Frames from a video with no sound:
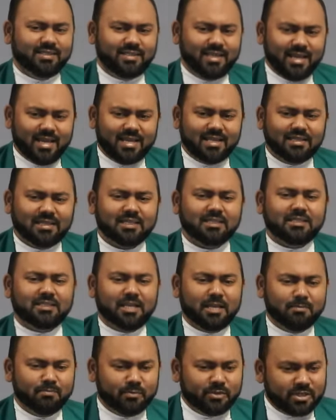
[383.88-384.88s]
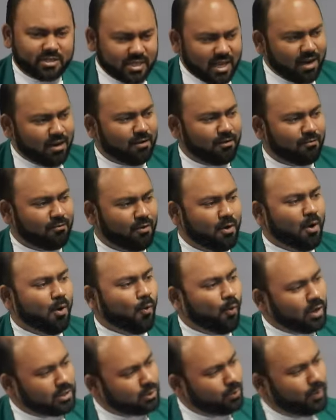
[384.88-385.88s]
Jesus himself
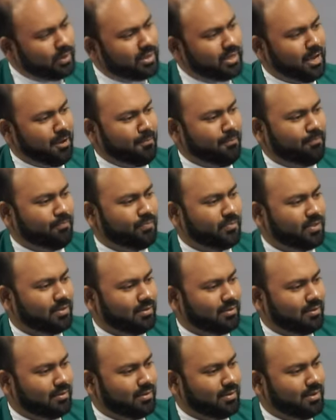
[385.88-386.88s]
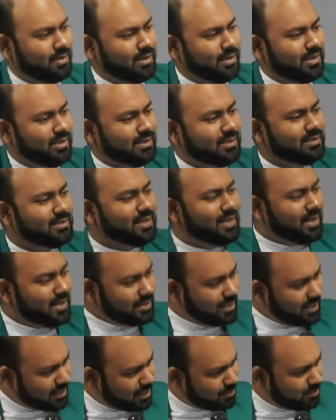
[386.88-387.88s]
was with him.
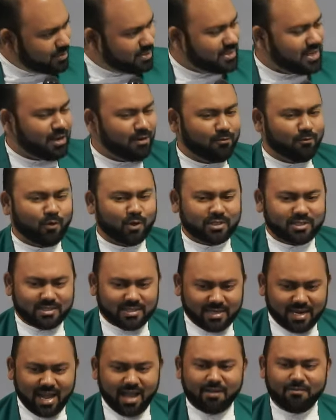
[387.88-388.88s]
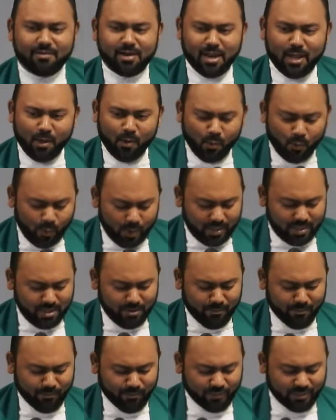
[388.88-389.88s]
Jesus himself was traveling with
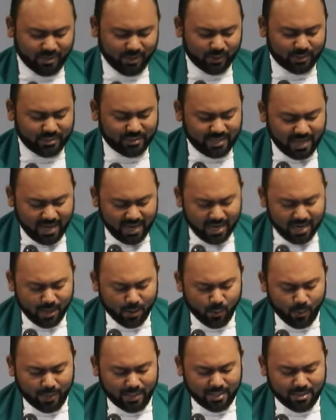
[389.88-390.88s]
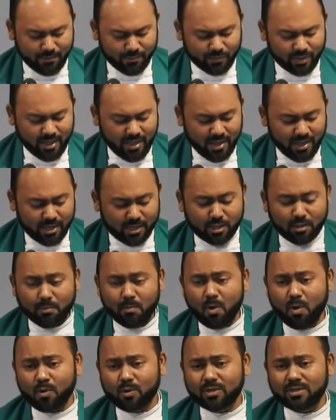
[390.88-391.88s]
them, or sailing with them in the
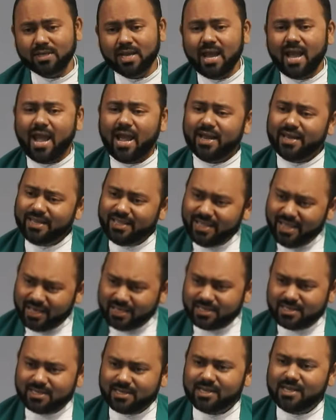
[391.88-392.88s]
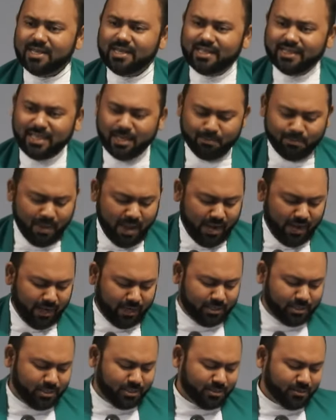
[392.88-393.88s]
boat, and yet they
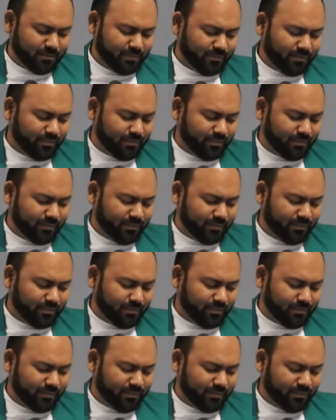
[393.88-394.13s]
panicked.